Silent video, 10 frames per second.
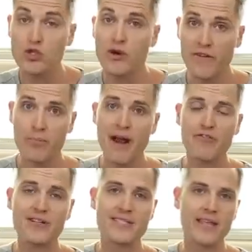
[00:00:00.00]
it's sort of a
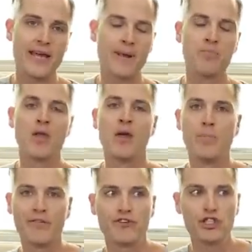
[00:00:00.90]
preference thing.
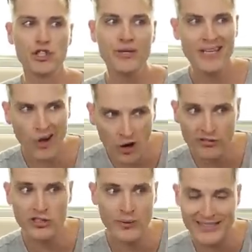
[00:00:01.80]
But for shooting
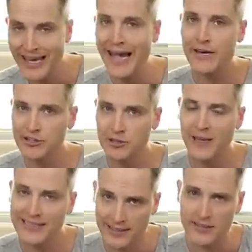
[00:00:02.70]
also in tighter
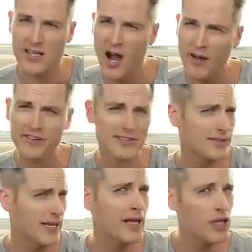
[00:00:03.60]
spaces, the office
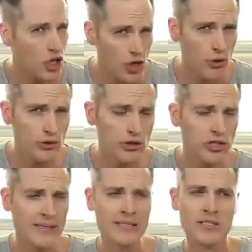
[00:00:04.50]
is not
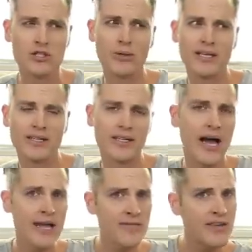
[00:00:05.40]
huge, so it can
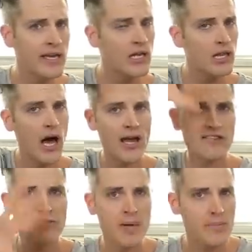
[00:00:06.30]
kind of get a lot
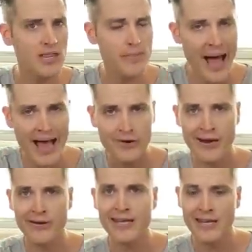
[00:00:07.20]
of maybe the
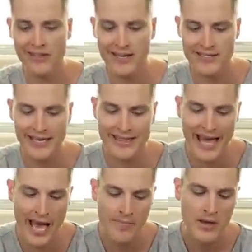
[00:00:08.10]
background in and things like
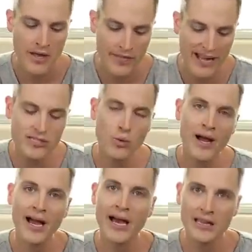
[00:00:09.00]
that. That's
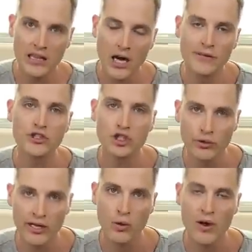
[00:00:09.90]
why I love
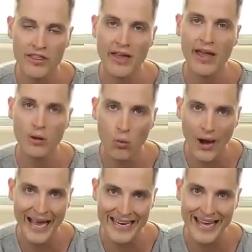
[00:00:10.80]
shooting with a
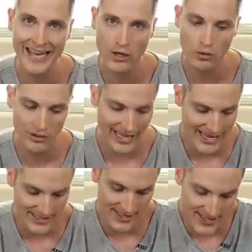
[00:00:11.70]
wide angle
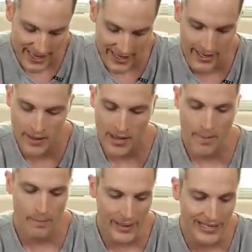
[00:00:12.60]
lens. The second
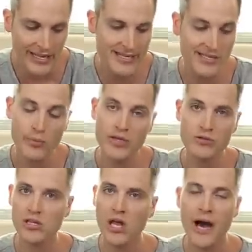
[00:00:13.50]
big lens that we
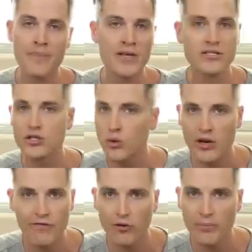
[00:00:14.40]
use a lot is the
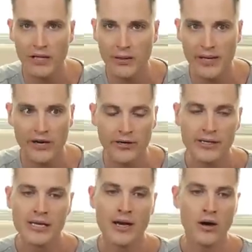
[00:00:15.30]
24 millimeter.
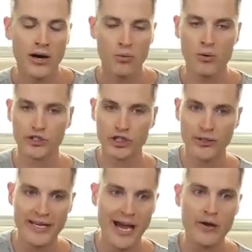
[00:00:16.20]
When we're
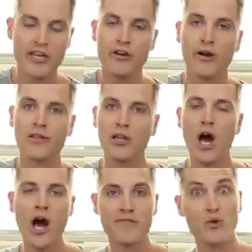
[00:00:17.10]
shooting out here on the
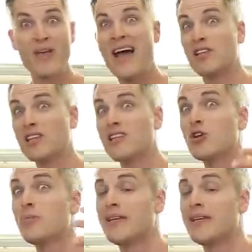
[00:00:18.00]
loft, we have a little